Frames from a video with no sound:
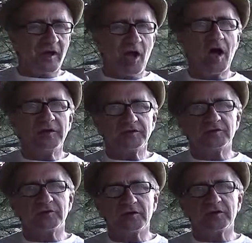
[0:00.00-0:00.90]
ought to
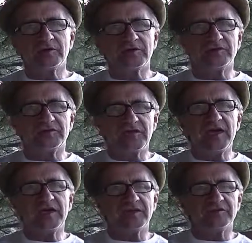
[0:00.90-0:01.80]
look at these
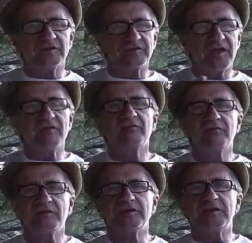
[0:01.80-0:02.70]
days as
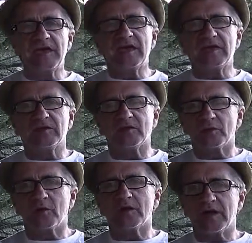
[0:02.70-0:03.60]
every day the
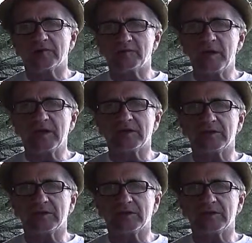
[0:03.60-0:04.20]
Lord has made.